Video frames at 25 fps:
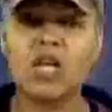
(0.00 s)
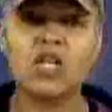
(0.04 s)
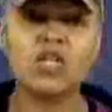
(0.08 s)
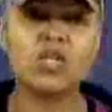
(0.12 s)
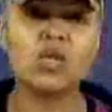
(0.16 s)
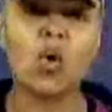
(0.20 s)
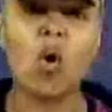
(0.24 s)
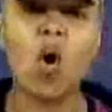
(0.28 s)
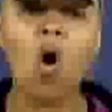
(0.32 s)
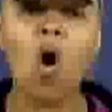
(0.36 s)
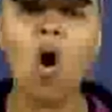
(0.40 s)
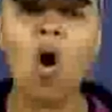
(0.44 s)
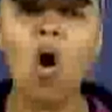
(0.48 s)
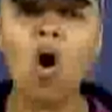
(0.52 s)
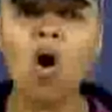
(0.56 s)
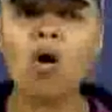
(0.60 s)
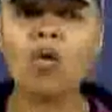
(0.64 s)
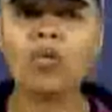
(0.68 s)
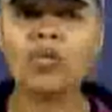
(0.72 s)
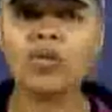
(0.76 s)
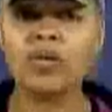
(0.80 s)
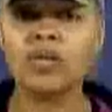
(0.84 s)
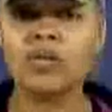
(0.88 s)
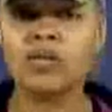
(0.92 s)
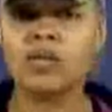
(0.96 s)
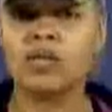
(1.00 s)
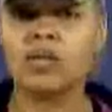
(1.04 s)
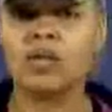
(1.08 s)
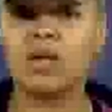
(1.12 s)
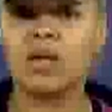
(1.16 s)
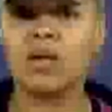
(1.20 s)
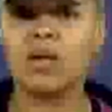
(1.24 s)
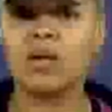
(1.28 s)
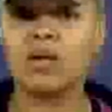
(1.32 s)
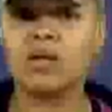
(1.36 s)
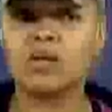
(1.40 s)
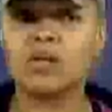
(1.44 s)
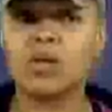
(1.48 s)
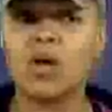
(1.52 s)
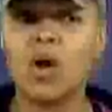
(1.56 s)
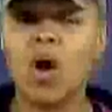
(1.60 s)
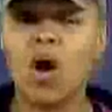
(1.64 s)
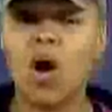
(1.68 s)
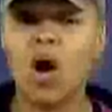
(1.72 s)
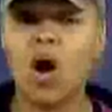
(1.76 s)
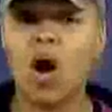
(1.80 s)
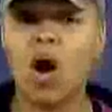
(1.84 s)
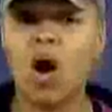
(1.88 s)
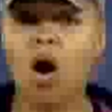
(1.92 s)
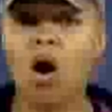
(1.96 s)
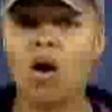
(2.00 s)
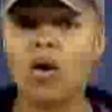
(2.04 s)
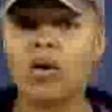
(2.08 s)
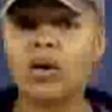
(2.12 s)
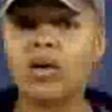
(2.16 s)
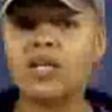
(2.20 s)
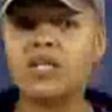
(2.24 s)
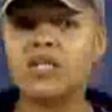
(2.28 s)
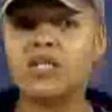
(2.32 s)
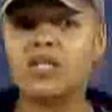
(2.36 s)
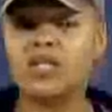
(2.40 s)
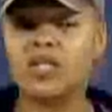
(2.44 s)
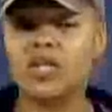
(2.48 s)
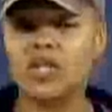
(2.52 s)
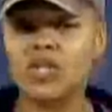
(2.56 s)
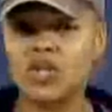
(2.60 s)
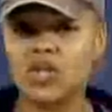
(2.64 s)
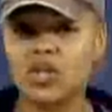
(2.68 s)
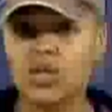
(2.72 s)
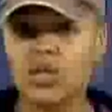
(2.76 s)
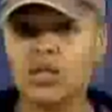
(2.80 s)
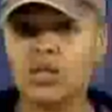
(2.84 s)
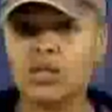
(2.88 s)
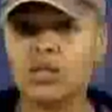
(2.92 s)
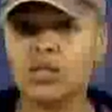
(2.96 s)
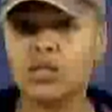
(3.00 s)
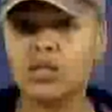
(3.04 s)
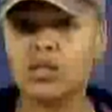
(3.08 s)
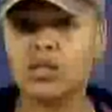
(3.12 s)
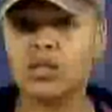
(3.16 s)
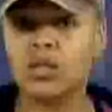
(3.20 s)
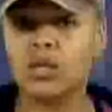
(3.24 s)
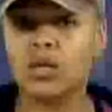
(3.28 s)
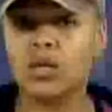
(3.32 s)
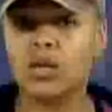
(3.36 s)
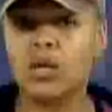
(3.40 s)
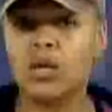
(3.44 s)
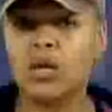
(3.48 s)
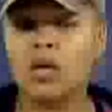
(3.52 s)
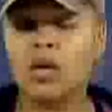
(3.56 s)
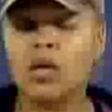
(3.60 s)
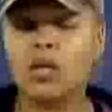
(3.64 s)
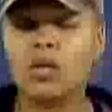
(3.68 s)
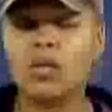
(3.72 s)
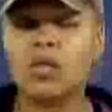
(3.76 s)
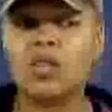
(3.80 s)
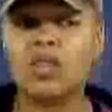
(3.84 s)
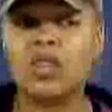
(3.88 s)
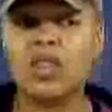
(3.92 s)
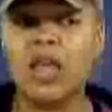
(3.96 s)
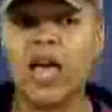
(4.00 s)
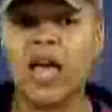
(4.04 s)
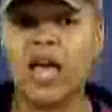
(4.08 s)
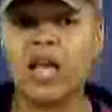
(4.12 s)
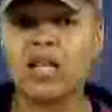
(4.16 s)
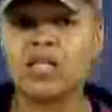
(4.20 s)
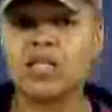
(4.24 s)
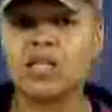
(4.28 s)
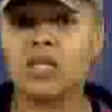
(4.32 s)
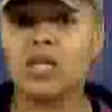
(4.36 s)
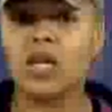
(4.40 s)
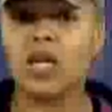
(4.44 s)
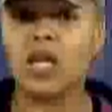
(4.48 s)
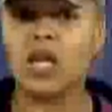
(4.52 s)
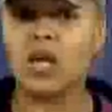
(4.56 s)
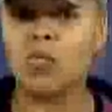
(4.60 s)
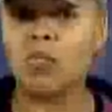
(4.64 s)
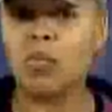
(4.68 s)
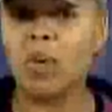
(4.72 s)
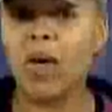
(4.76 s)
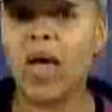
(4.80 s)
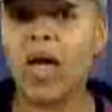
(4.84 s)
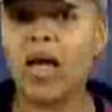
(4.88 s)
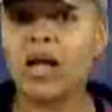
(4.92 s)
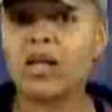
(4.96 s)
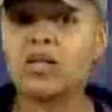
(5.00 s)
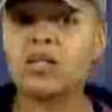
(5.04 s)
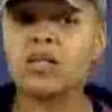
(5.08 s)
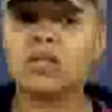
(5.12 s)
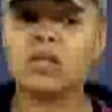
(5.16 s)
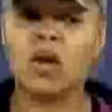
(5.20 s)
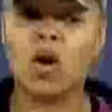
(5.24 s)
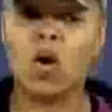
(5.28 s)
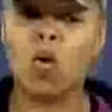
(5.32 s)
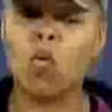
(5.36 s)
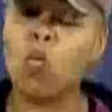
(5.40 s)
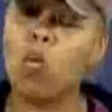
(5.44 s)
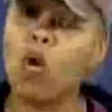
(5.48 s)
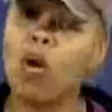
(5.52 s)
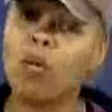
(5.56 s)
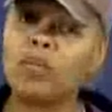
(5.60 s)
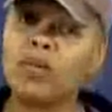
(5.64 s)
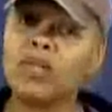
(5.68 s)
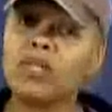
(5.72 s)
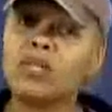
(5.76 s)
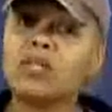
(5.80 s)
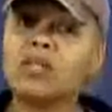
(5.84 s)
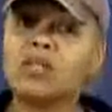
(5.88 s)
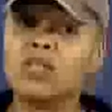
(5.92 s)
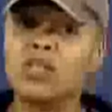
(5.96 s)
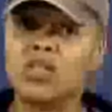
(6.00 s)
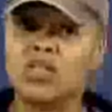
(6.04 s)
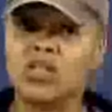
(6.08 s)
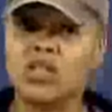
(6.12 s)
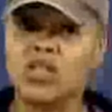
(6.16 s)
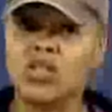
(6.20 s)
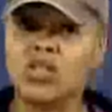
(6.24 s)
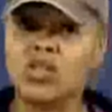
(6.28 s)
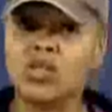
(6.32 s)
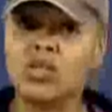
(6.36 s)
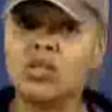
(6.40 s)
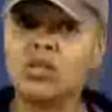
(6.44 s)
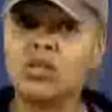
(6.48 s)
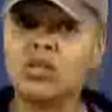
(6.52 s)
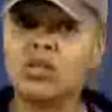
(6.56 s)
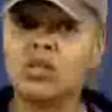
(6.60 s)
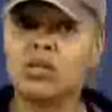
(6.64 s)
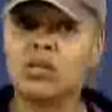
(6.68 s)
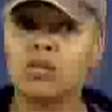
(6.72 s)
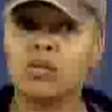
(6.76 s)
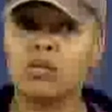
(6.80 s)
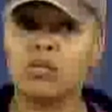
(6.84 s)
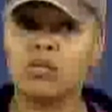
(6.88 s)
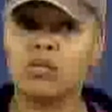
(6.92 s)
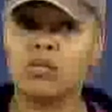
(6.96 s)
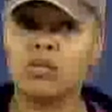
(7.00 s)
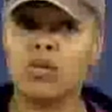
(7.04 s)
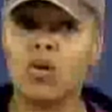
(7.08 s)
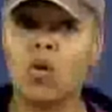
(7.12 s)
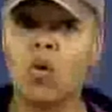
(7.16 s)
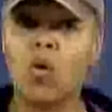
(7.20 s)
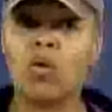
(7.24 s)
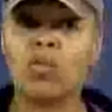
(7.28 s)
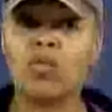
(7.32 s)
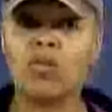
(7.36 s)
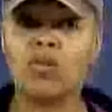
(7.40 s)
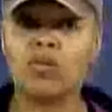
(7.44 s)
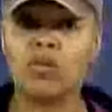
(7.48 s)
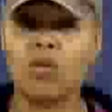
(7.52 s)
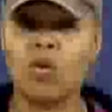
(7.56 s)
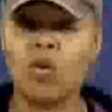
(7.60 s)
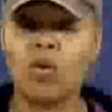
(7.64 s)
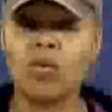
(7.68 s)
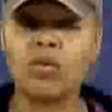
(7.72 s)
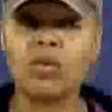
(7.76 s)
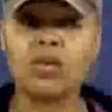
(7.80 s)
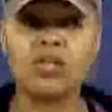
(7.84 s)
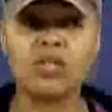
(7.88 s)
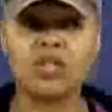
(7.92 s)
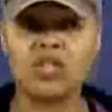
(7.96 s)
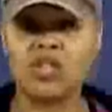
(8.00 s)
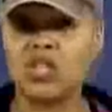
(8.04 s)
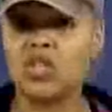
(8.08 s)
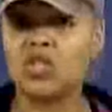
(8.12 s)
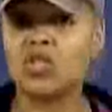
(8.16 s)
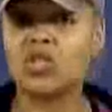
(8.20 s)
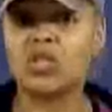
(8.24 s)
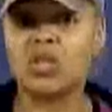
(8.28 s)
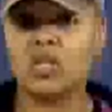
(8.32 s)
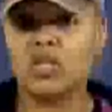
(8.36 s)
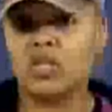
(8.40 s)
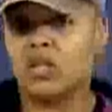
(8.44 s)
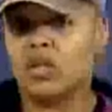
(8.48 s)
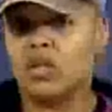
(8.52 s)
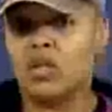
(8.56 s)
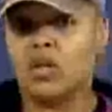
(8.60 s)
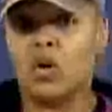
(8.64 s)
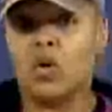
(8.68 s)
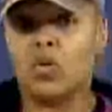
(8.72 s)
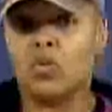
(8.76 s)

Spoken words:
So all these things are conditions that impacts a woman's decisions on the decisions that,